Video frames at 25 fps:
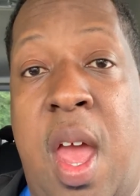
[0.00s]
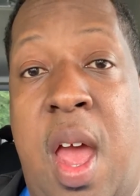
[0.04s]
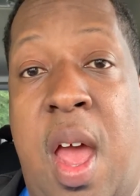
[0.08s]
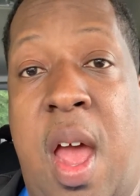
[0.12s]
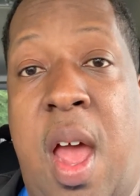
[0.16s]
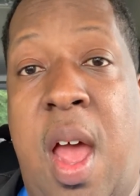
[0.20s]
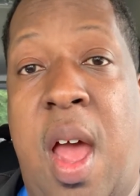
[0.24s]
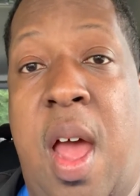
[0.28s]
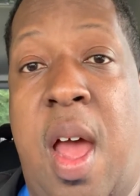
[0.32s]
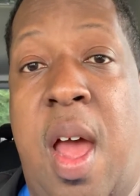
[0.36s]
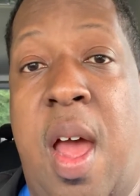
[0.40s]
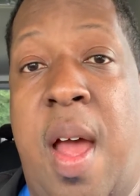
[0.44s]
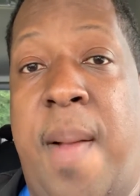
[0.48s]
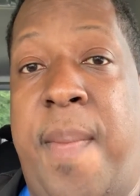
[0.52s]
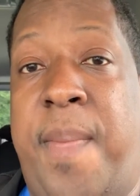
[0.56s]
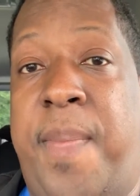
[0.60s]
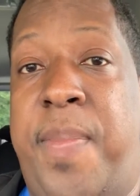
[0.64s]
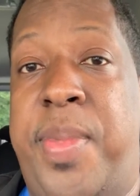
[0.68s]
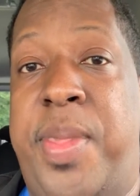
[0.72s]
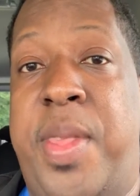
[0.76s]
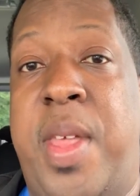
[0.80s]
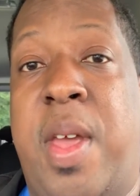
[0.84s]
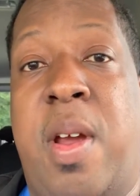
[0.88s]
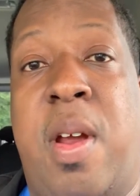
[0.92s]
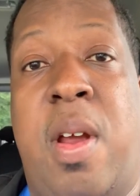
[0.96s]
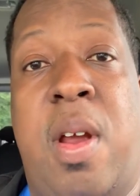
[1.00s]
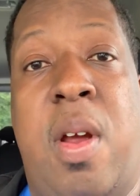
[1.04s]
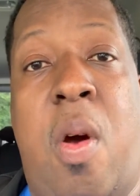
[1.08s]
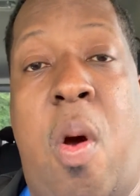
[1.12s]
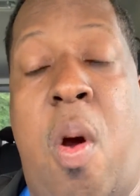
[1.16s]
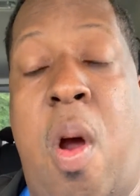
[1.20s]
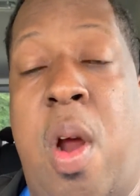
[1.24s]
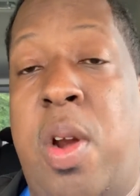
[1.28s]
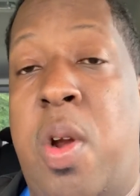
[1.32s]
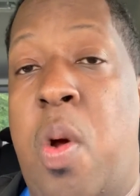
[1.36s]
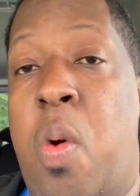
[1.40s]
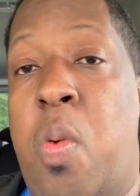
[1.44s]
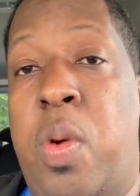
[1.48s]
Um, there
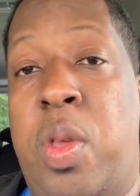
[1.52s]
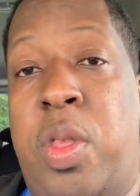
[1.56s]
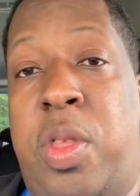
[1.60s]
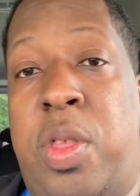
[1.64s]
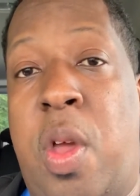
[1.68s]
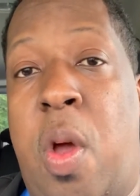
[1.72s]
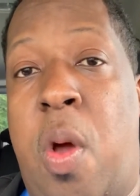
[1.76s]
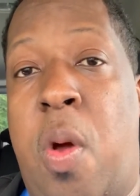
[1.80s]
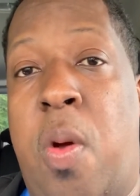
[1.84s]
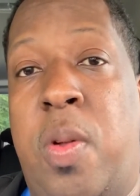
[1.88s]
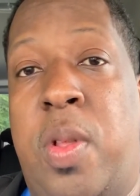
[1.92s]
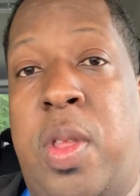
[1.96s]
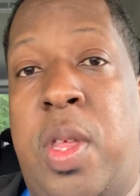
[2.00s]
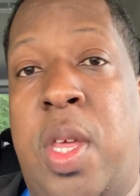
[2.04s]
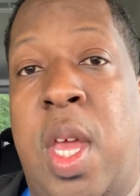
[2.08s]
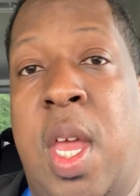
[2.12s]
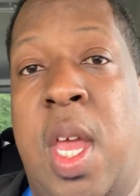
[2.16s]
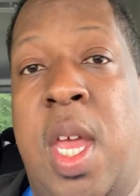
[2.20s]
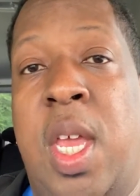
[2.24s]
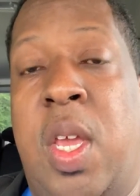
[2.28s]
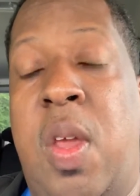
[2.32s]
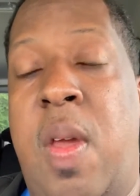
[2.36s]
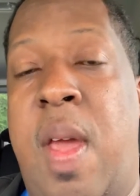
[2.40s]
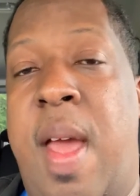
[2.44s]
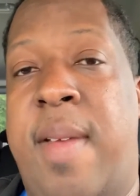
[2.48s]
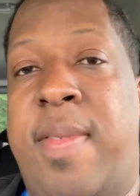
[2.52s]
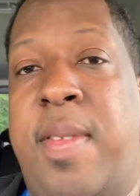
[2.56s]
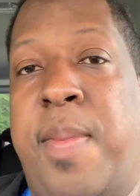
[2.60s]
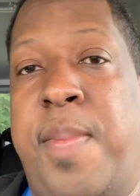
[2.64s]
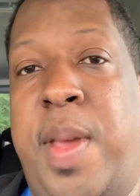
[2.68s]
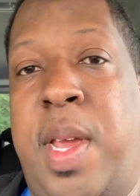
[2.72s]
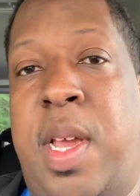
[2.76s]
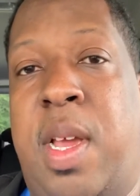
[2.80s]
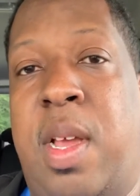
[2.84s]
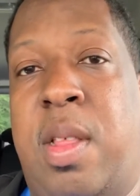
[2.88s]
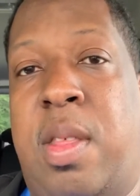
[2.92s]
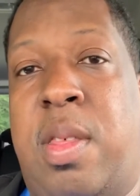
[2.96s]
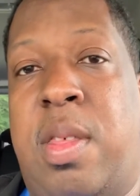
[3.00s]
are no results. You have to
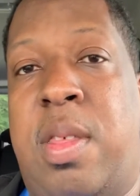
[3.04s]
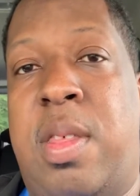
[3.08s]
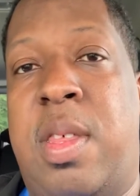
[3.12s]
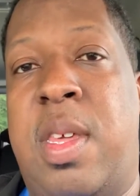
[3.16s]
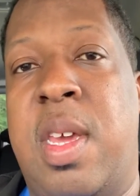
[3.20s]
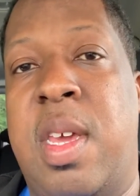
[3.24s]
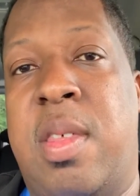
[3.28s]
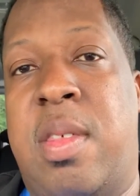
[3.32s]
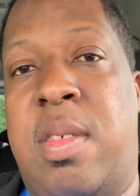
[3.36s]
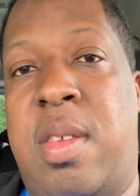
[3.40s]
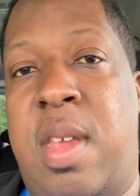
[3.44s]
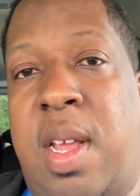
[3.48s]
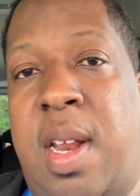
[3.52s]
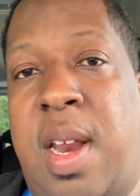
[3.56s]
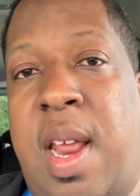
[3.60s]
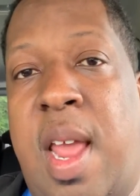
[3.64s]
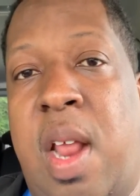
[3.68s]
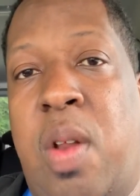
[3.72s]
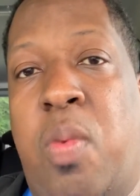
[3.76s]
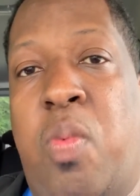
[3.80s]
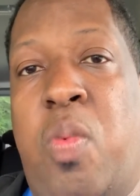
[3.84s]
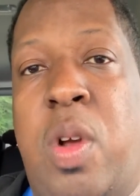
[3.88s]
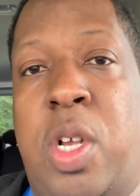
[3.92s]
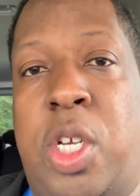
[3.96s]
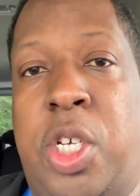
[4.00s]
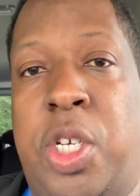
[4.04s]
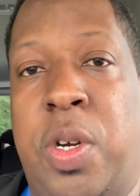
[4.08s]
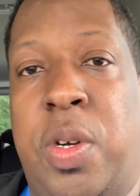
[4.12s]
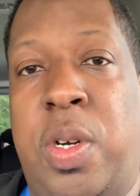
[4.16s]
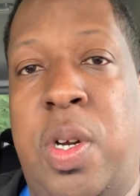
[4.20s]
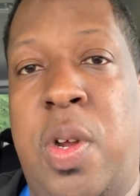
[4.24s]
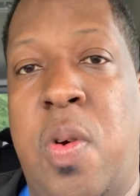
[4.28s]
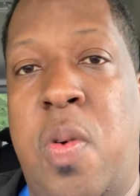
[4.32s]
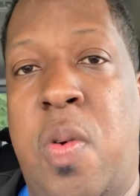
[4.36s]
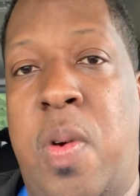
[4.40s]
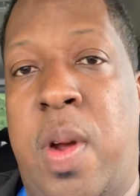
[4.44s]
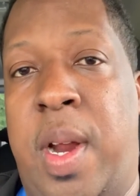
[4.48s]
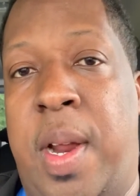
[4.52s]
be consistent at what you're
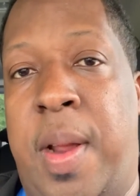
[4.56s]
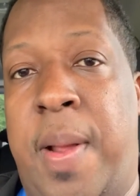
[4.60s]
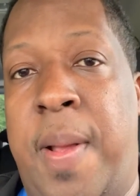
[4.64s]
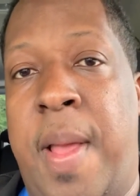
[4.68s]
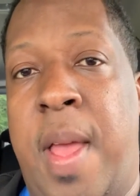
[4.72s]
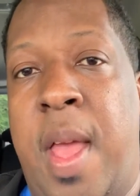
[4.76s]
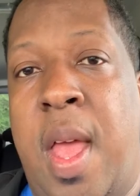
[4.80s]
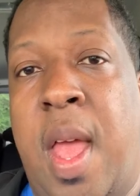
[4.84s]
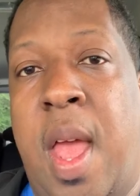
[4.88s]
doing.